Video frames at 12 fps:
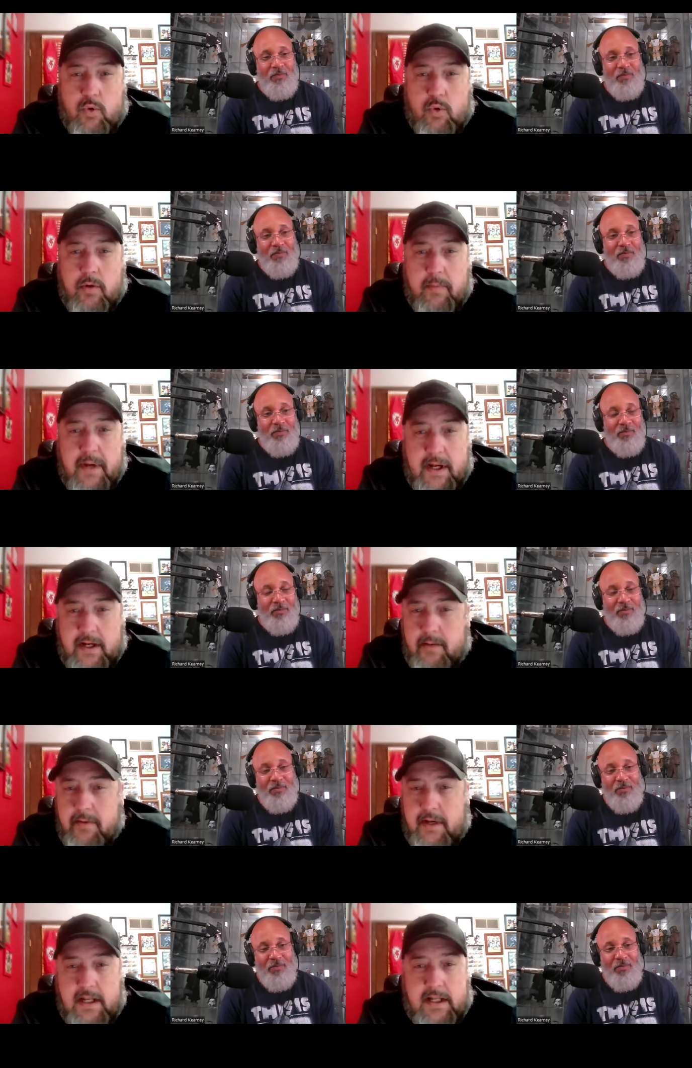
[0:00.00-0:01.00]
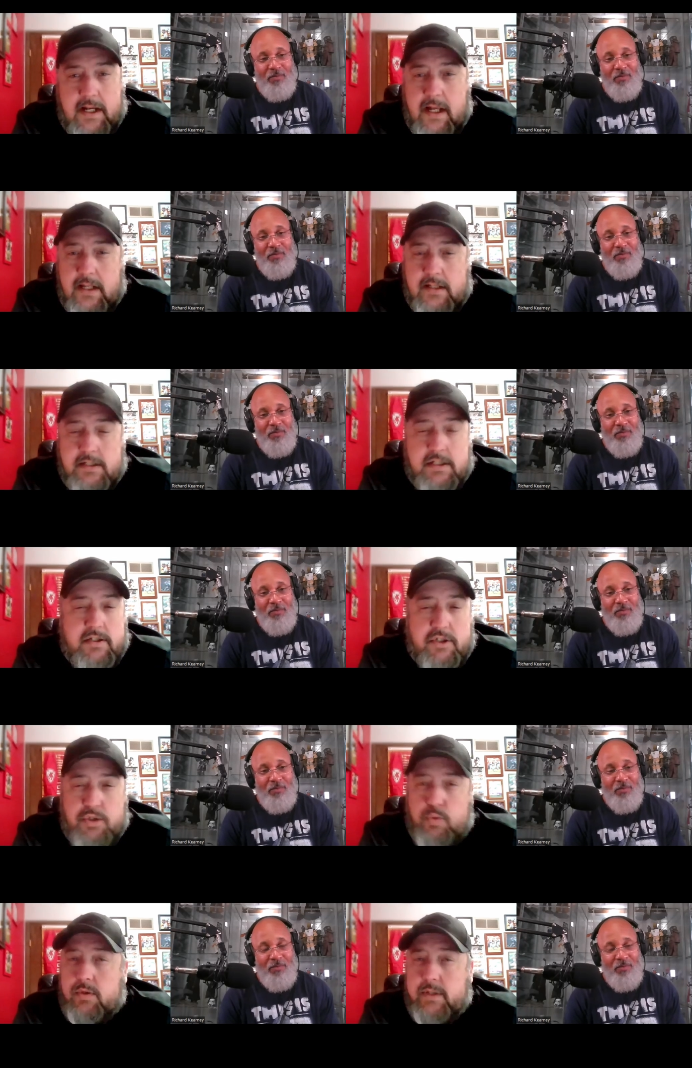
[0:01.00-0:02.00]
Speaker 1: quarterback coming out of college, because
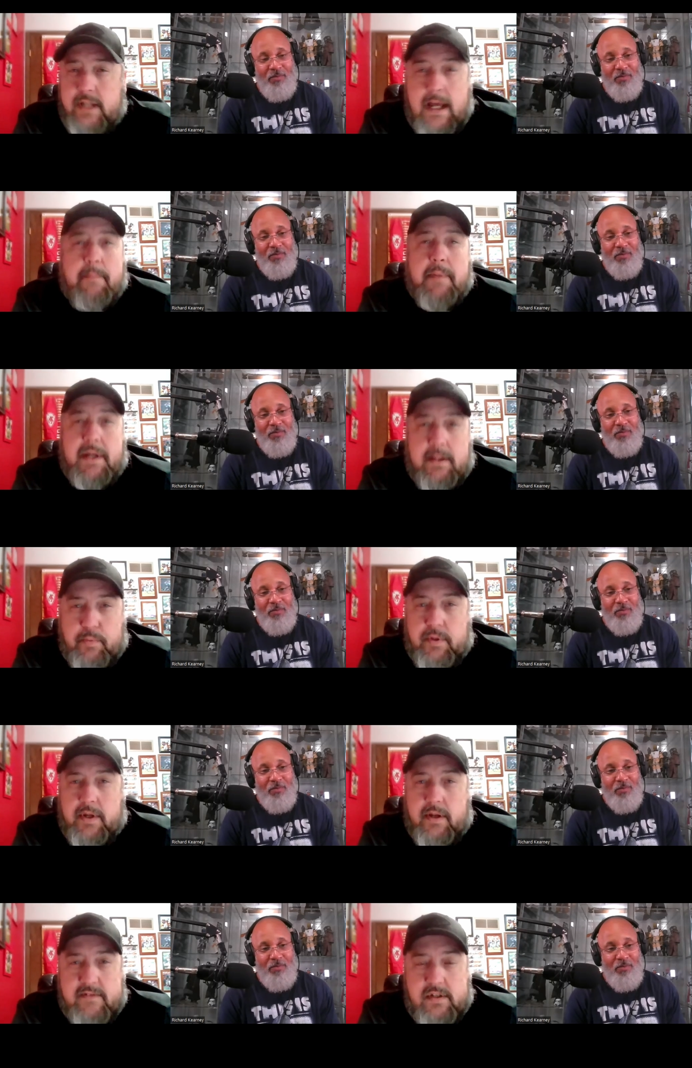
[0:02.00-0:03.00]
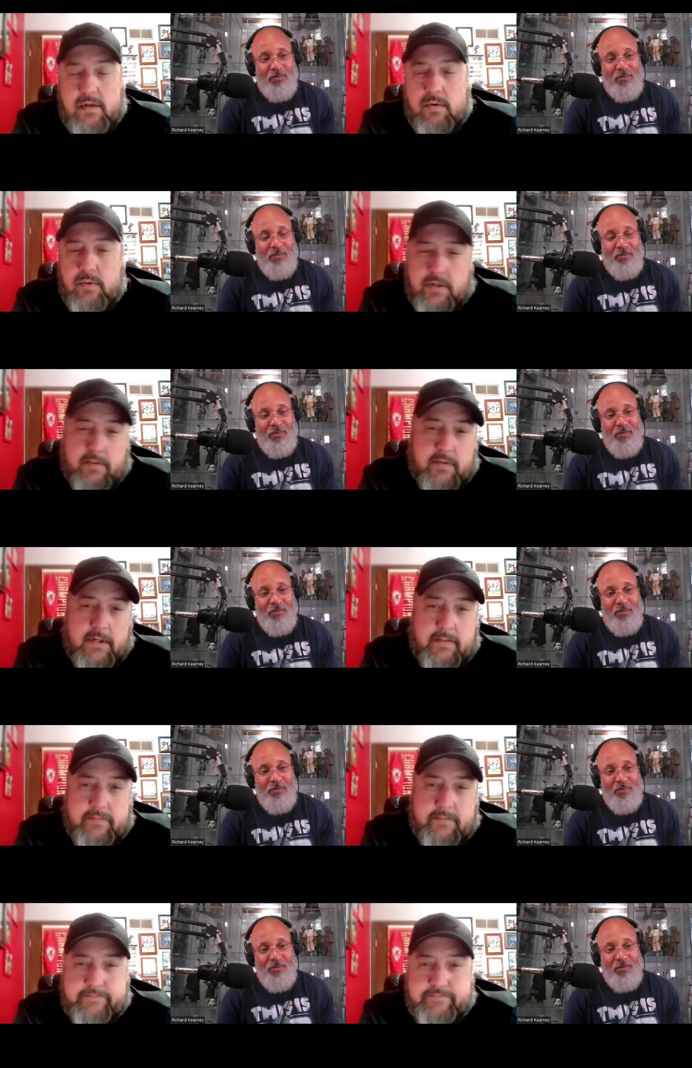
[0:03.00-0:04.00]
you will not make the playoffs at 1-3.
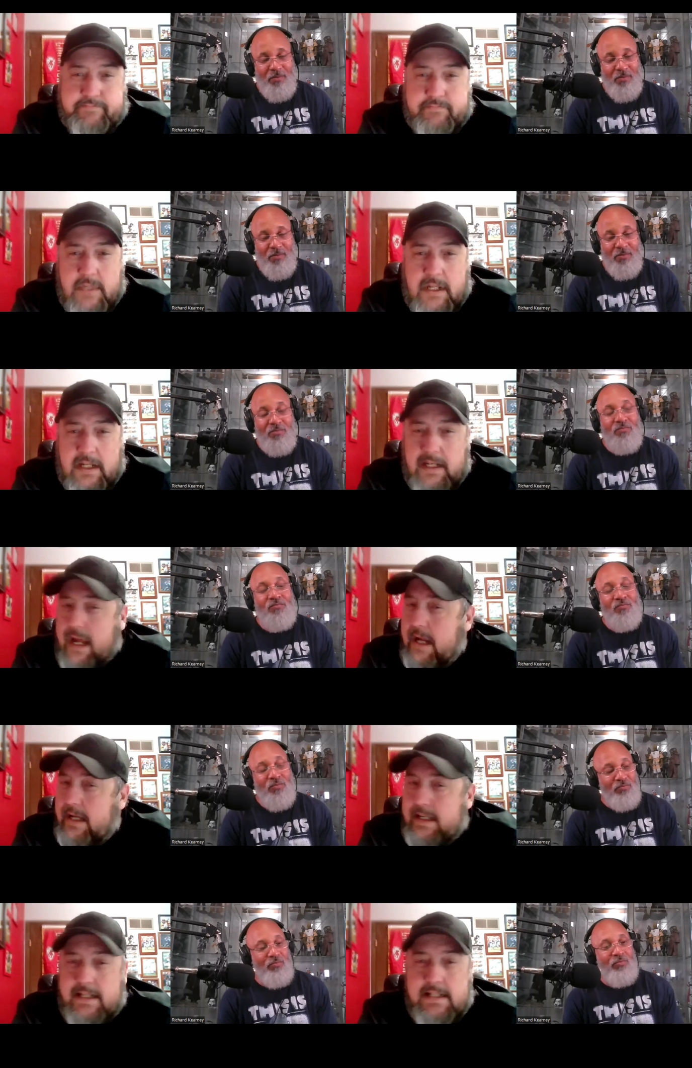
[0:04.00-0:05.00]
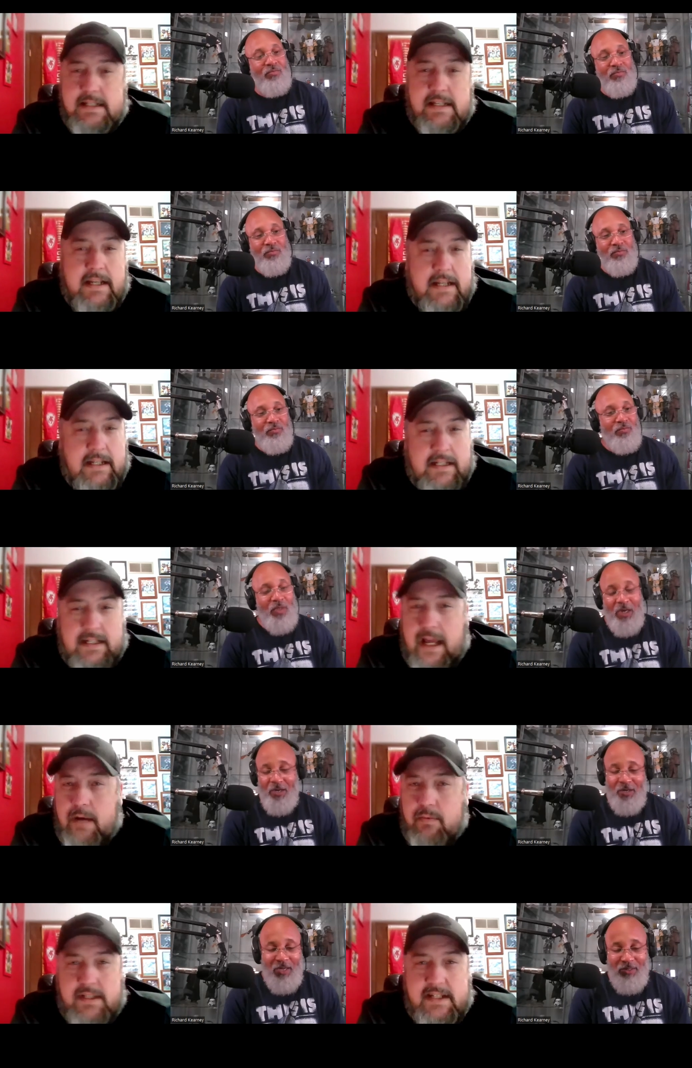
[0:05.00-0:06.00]
Not in this,
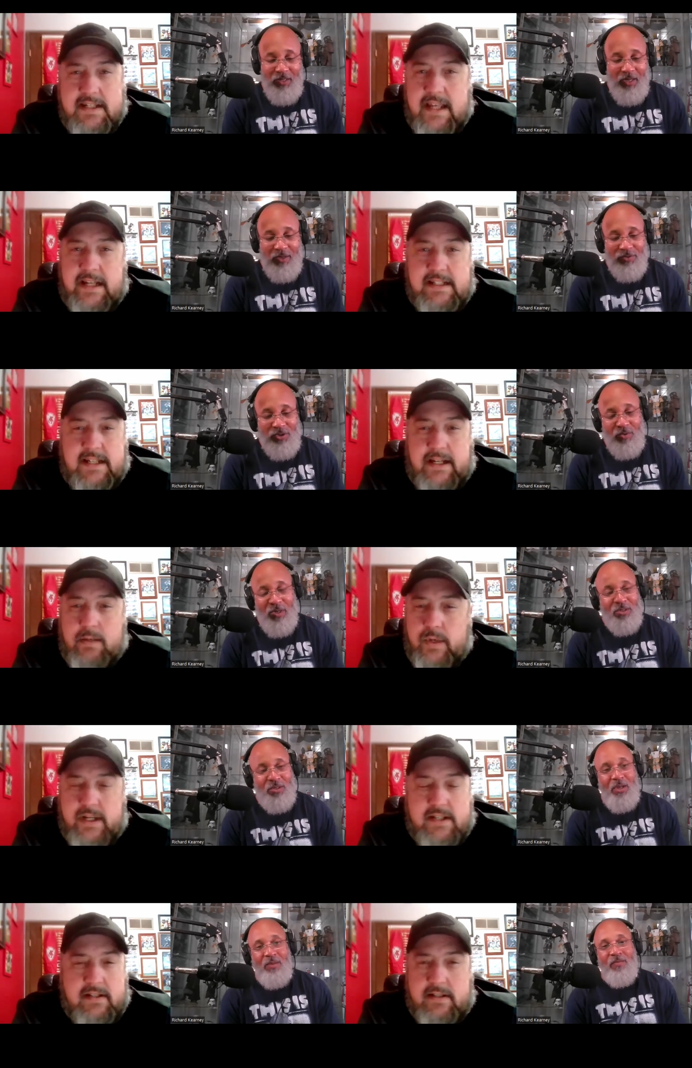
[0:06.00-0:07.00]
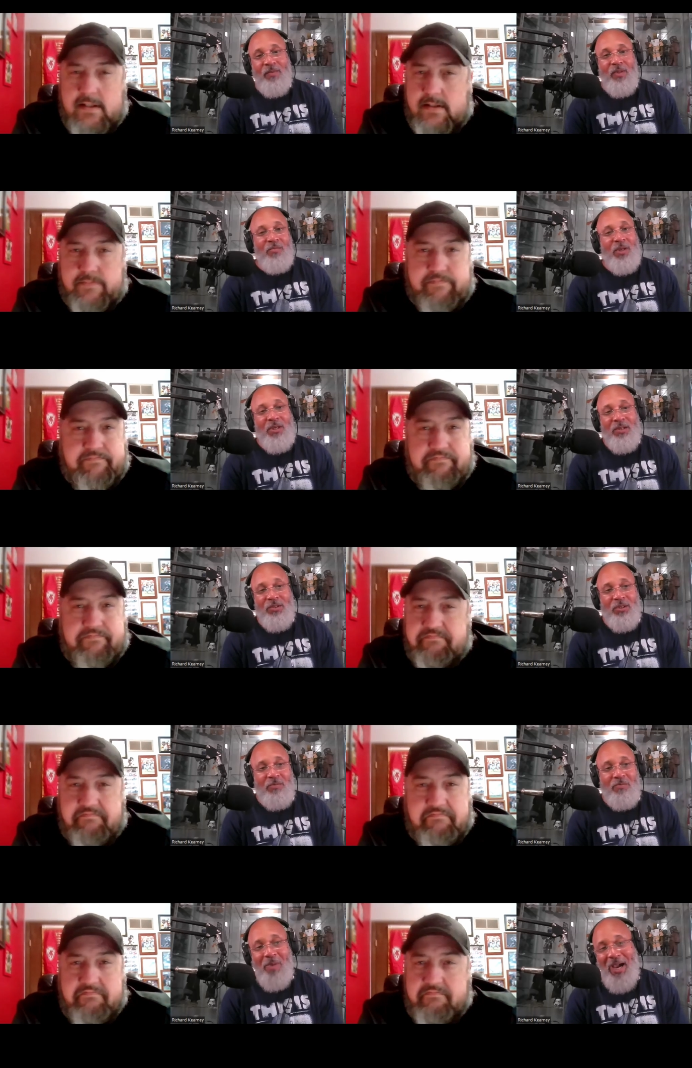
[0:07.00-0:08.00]
Speaker 2: not with this 18-week season. Because
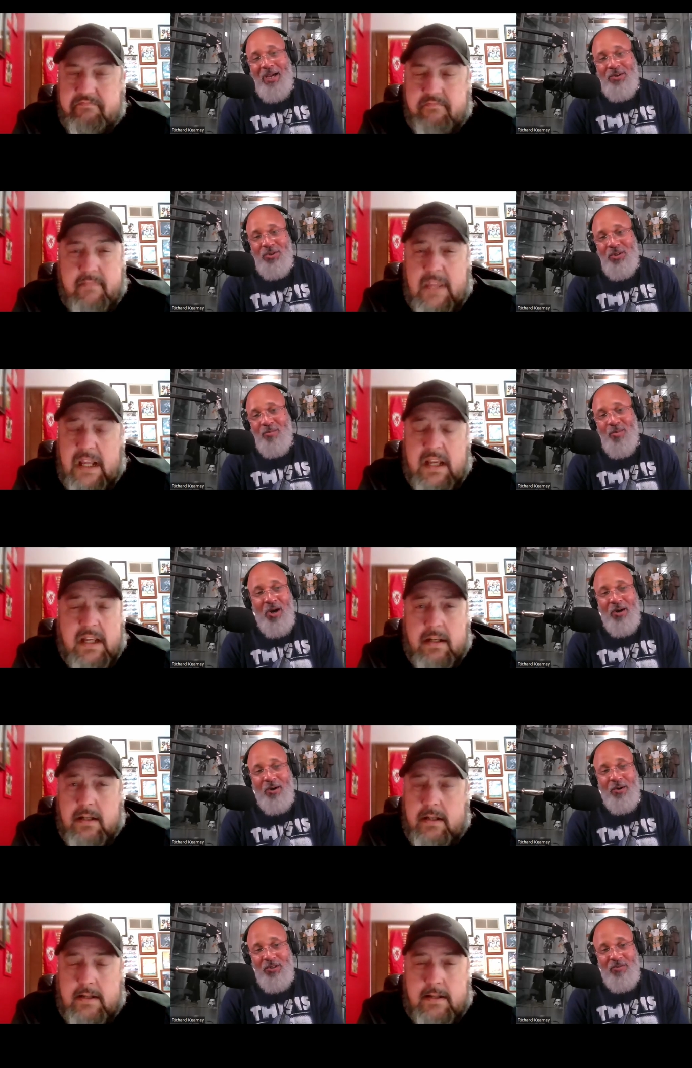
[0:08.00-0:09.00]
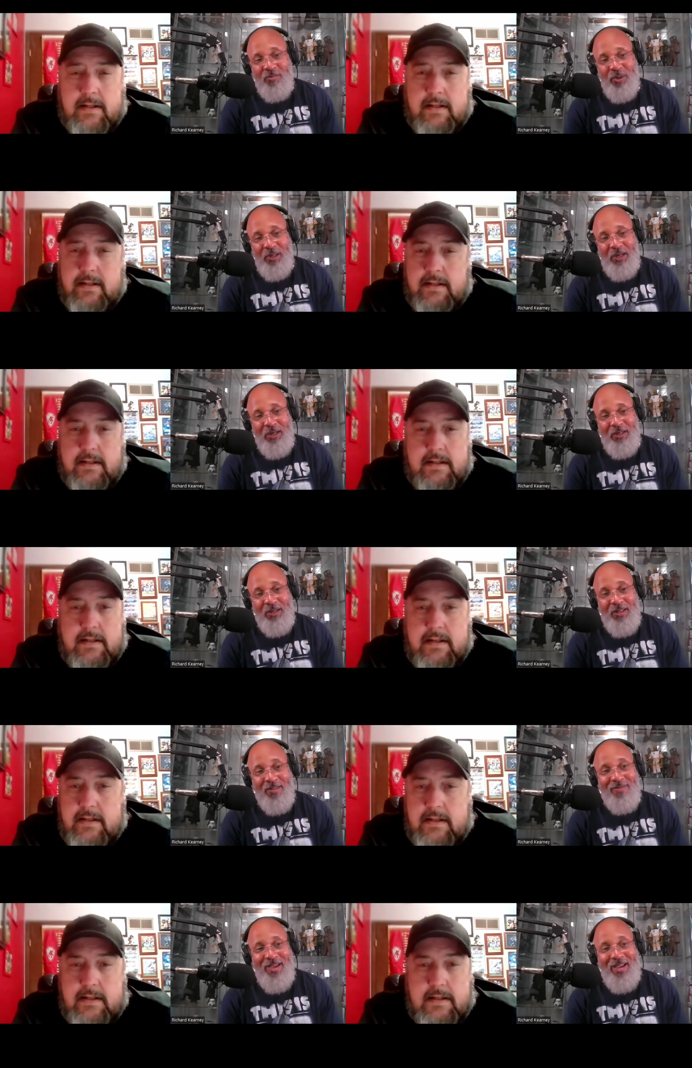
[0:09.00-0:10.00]
as bad as the Broncos have played,
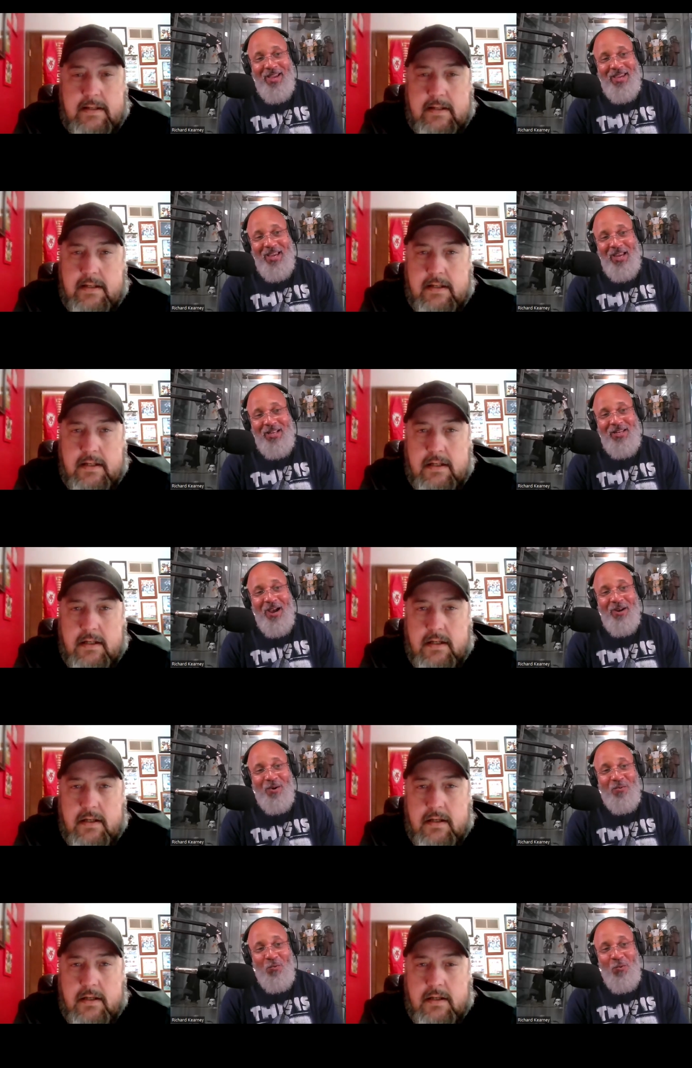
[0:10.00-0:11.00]
they eked out a